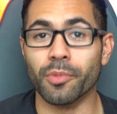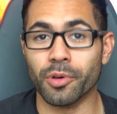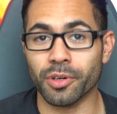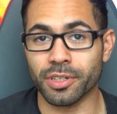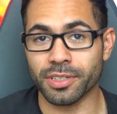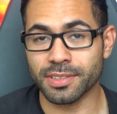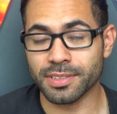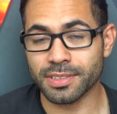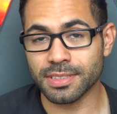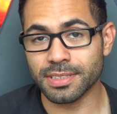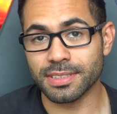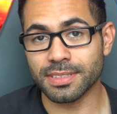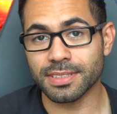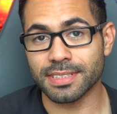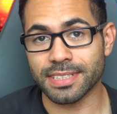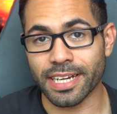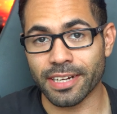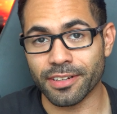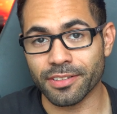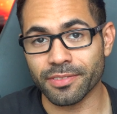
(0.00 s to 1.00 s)
more
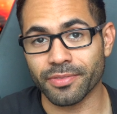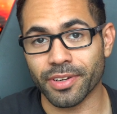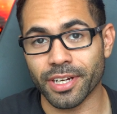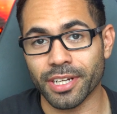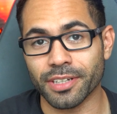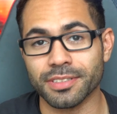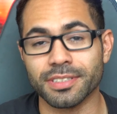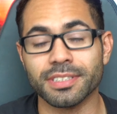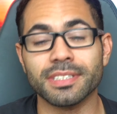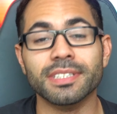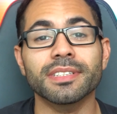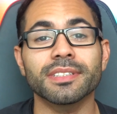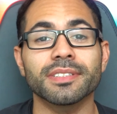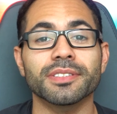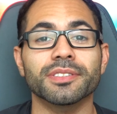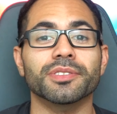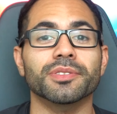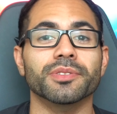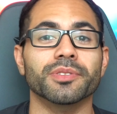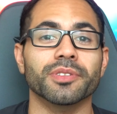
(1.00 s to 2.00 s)
sound files
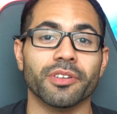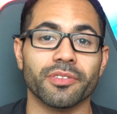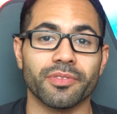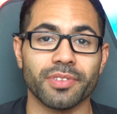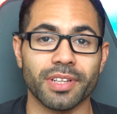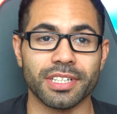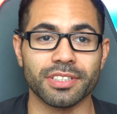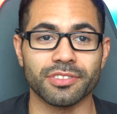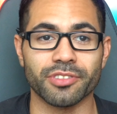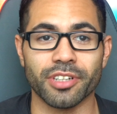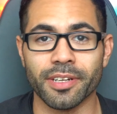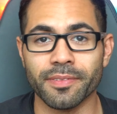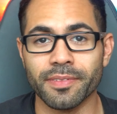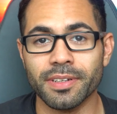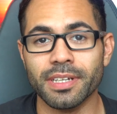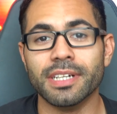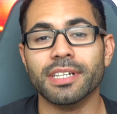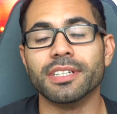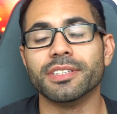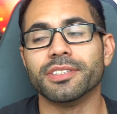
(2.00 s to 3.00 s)
to your flash drive
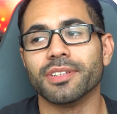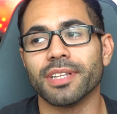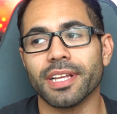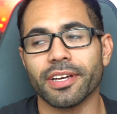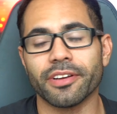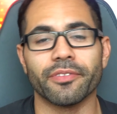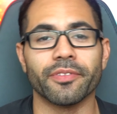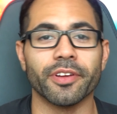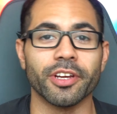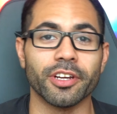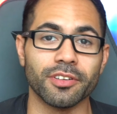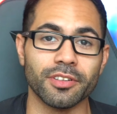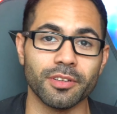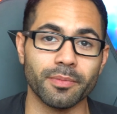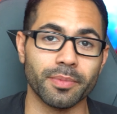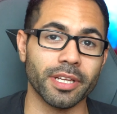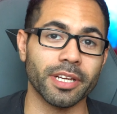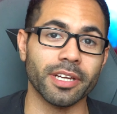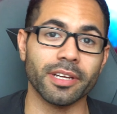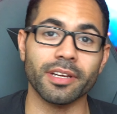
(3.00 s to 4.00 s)
to allow your vehicle
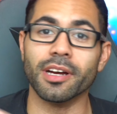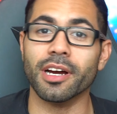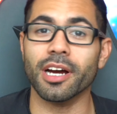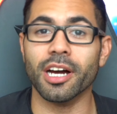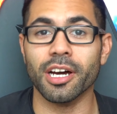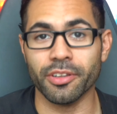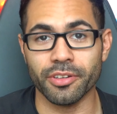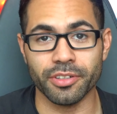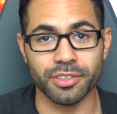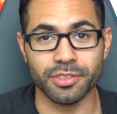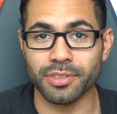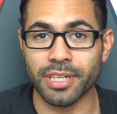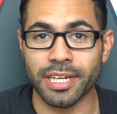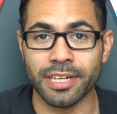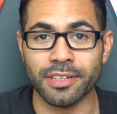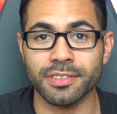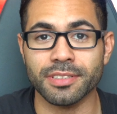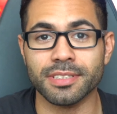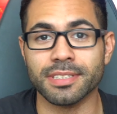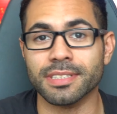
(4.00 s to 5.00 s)
to play other
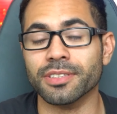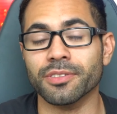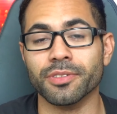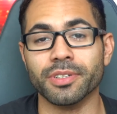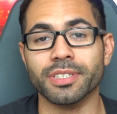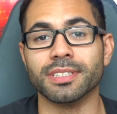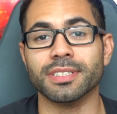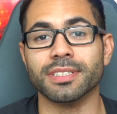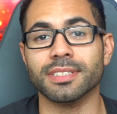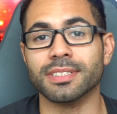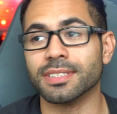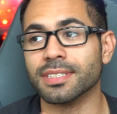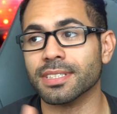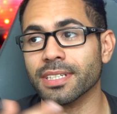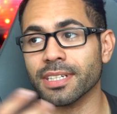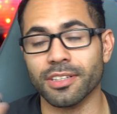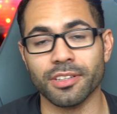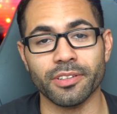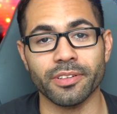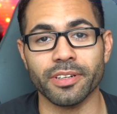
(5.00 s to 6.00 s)
sounds and noises,
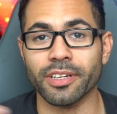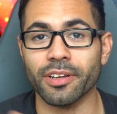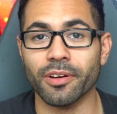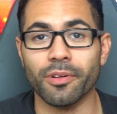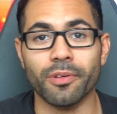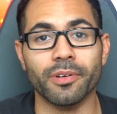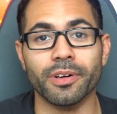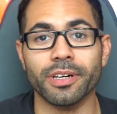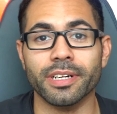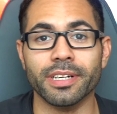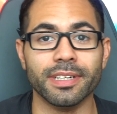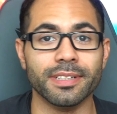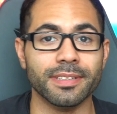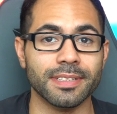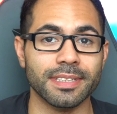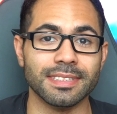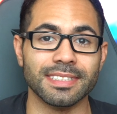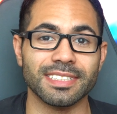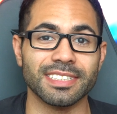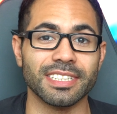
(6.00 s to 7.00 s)
including the horn
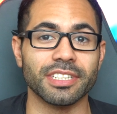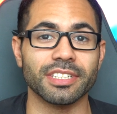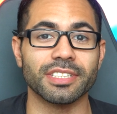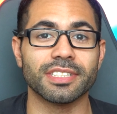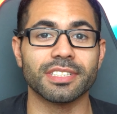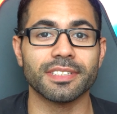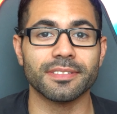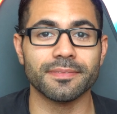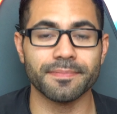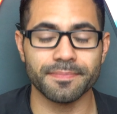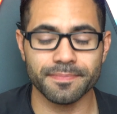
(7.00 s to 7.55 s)
and such.